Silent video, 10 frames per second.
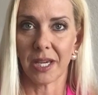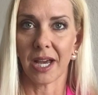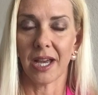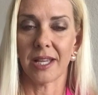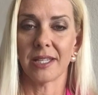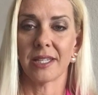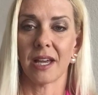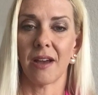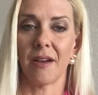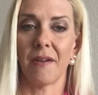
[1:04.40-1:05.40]
because
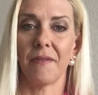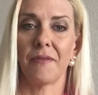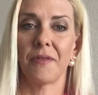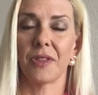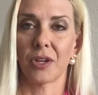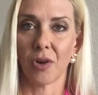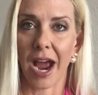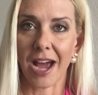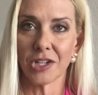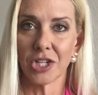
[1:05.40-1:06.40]
of the
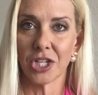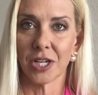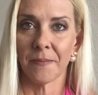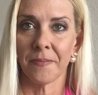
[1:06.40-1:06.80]
crash.